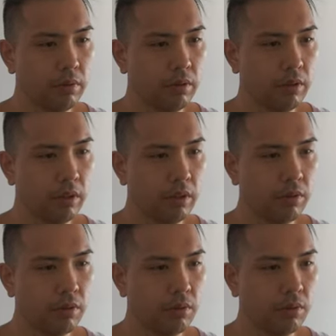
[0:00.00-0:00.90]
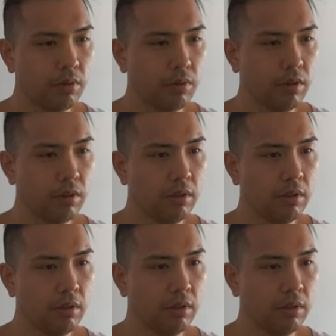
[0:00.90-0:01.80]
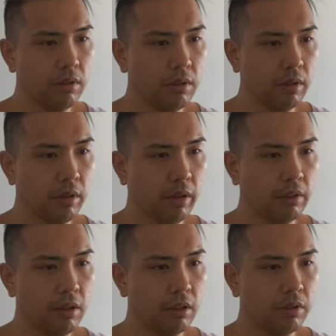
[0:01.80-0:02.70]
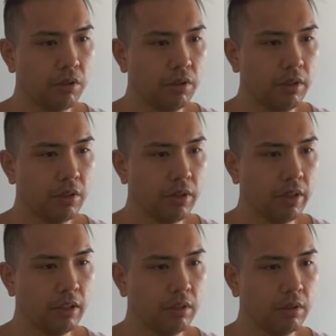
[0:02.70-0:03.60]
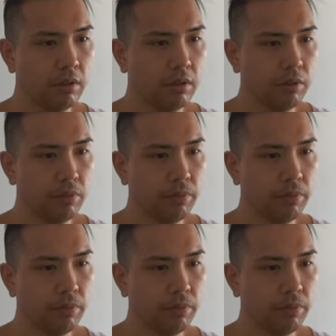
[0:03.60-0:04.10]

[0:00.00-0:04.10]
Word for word: Then he answers, sin, acknowledge. Yes, I can hear you.